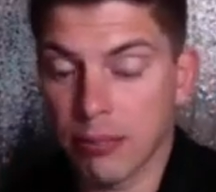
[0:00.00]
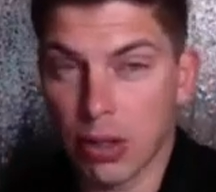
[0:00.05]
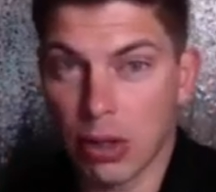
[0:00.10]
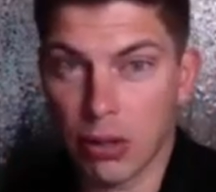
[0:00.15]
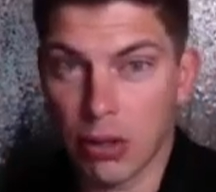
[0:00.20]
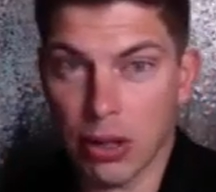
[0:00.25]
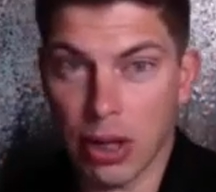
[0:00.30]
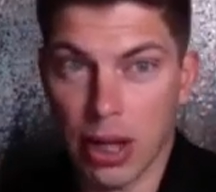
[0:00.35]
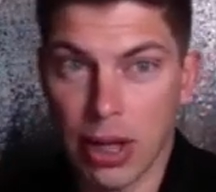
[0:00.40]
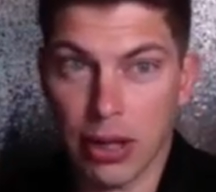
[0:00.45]

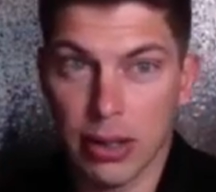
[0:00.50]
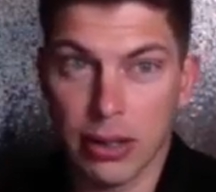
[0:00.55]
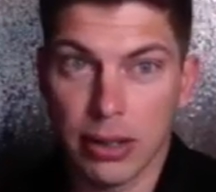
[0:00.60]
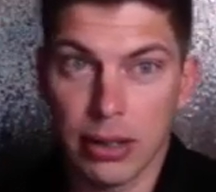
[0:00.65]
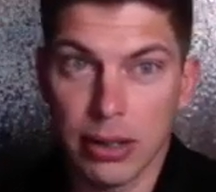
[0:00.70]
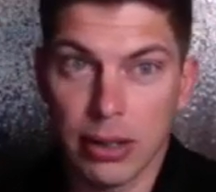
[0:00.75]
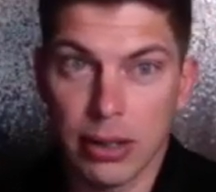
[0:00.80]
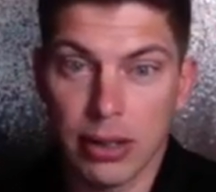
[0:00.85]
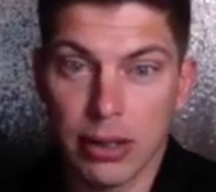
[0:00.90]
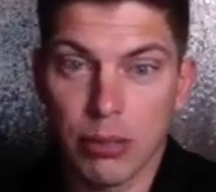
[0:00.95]
okay?
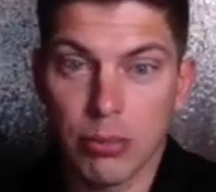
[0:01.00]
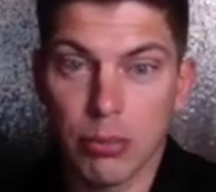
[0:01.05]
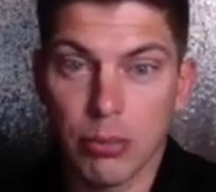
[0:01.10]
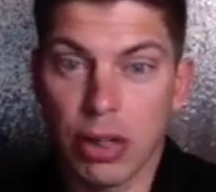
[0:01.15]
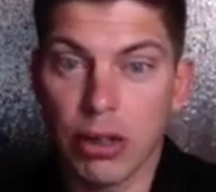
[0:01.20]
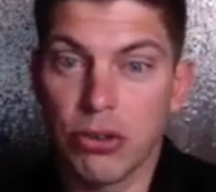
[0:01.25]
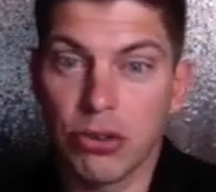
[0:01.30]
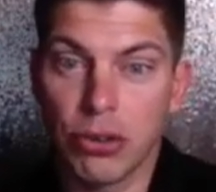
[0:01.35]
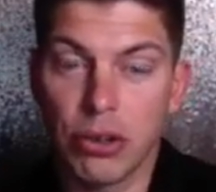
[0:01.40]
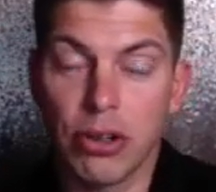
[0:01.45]

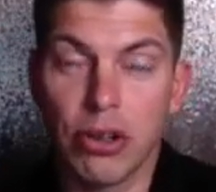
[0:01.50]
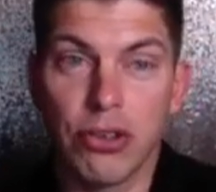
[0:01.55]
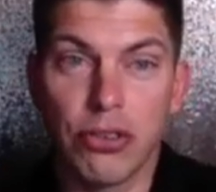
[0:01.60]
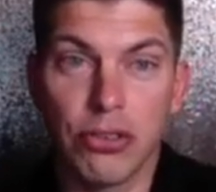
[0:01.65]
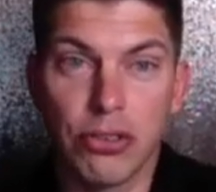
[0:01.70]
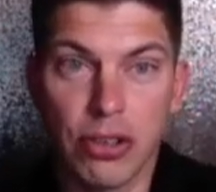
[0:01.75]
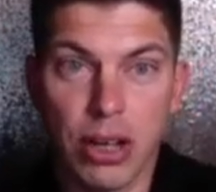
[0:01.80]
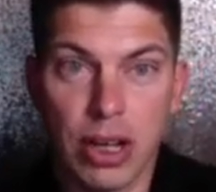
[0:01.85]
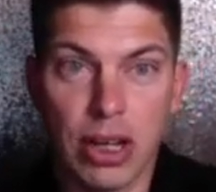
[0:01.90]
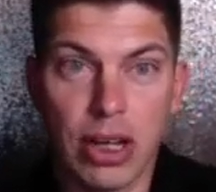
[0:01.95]
Make sure you're
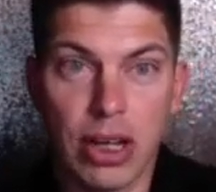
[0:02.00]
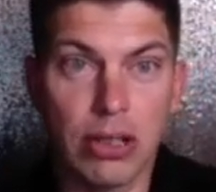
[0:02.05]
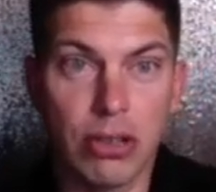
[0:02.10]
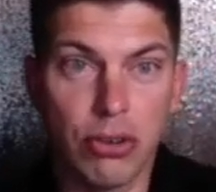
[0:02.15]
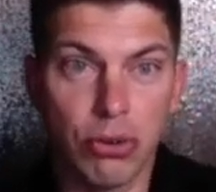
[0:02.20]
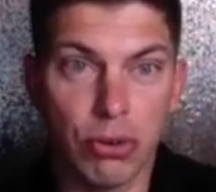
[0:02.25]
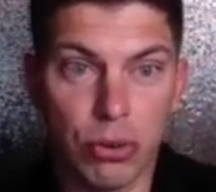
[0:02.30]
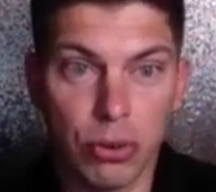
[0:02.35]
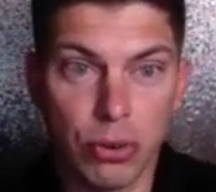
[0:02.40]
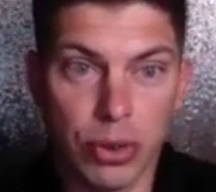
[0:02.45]
selling the
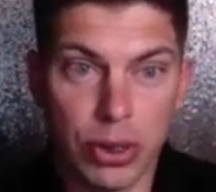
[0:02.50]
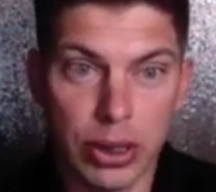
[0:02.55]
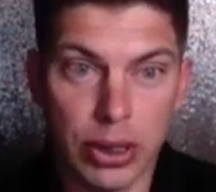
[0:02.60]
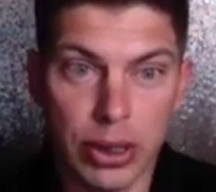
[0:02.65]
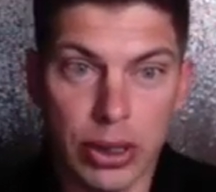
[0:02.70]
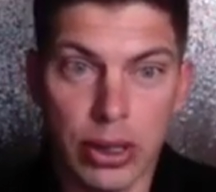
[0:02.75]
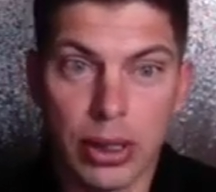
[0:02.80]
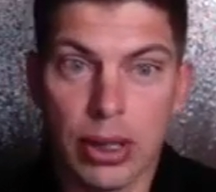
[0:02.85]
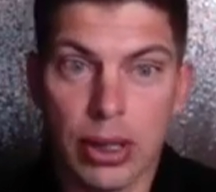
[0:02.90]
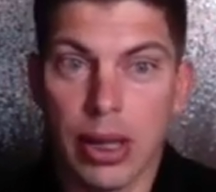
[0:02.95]

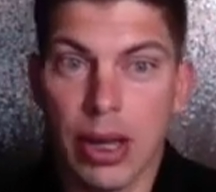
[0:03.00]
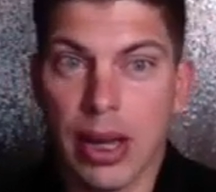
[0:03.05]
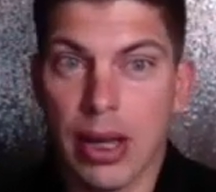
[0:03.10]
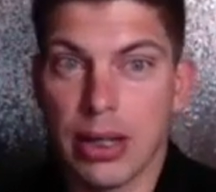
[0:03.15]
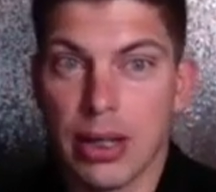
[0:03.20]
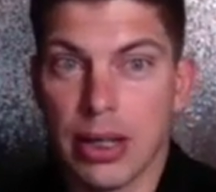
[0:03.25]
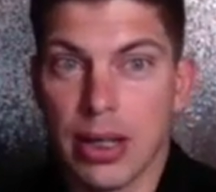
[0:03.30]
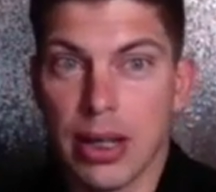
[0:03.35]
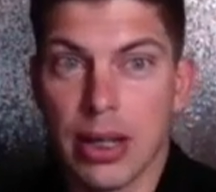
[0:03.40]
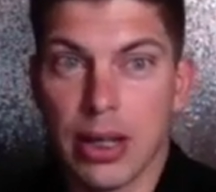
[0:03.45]
jewelry
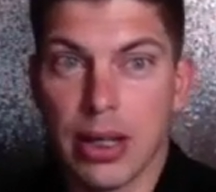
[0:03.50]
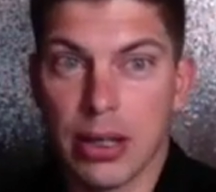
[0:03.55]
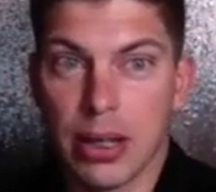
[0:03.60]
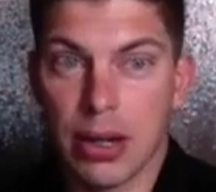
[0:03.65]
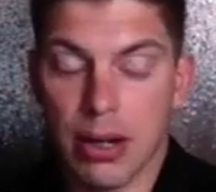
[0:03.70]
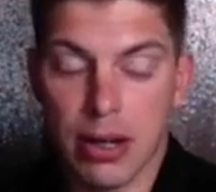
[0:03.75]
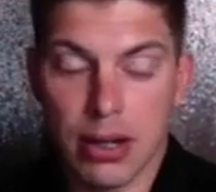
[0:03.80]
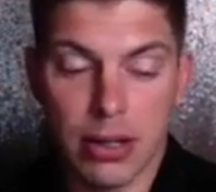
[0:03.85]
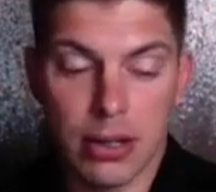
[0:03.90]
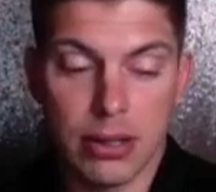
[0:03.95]
and getting
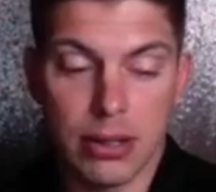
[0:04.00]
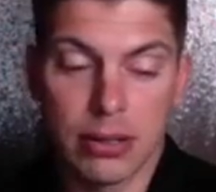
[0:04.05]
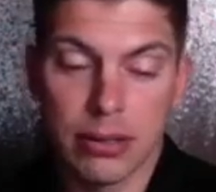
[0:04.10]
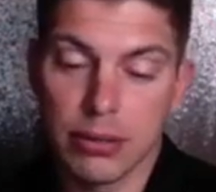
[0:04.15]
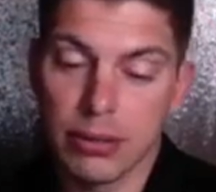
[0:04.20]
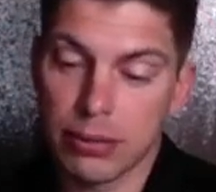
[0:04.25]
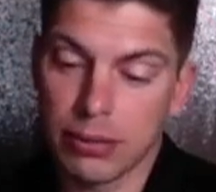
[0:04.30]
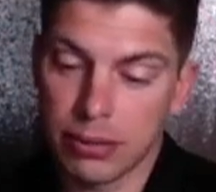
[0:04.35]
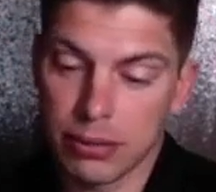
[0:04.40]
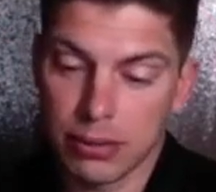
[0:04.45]
there
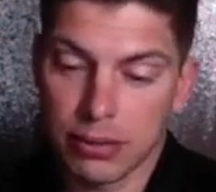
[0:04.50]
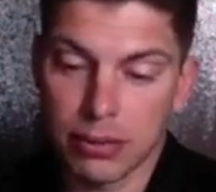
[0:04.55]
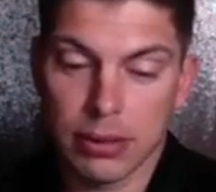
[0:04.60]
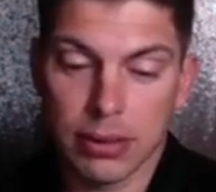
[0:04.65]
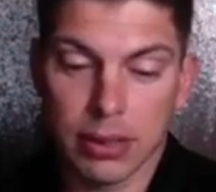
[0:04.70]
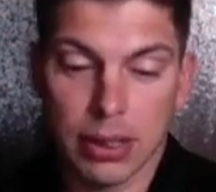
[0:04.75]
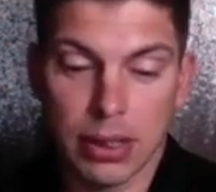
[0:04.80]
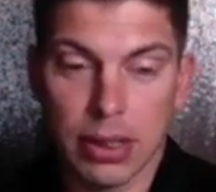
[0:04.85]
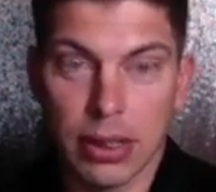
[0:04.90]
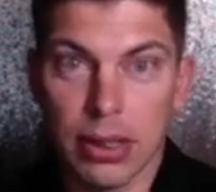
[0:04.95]

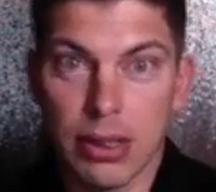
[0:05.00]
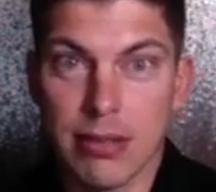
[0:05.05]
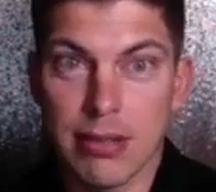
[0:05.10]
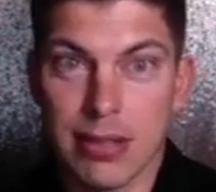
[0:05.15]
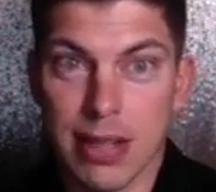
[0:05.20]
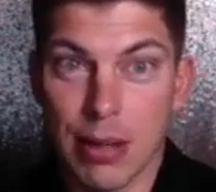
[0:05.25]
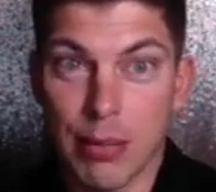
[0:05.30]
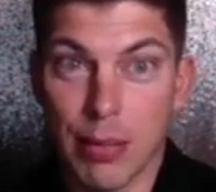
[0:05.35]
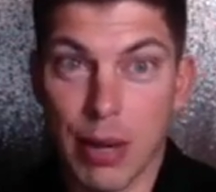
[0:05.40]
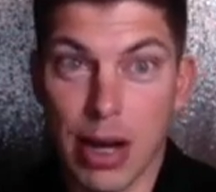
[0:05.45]
at least
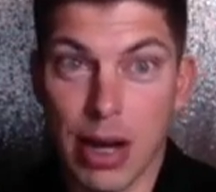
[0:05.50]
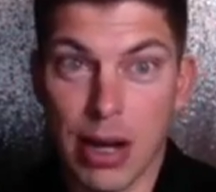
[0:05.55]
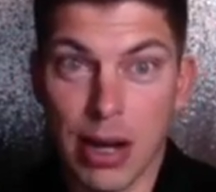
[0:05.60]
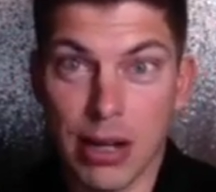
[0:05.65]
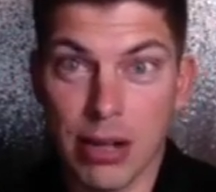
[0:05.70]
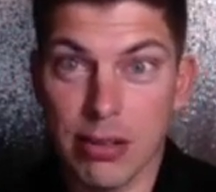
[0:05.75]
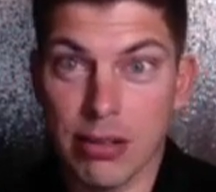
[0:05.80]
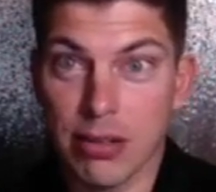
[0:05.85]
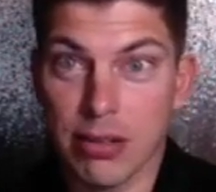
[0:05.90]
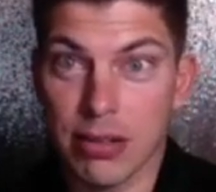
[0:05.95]

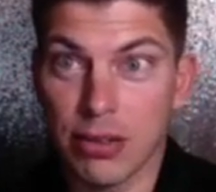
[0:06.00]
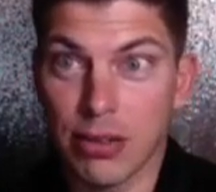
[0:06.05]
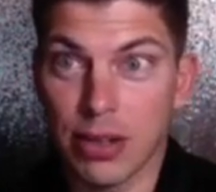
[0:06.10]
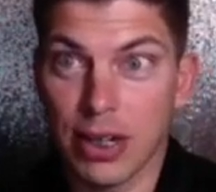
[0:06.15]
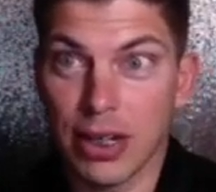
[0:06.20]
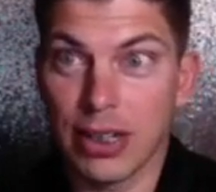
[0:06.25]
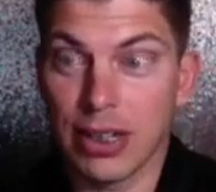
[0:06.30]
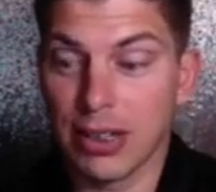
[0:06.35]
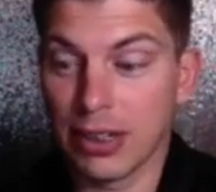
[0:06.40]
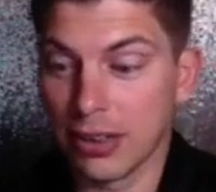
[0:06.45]
semi-honestly,
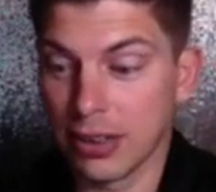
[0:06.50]
right?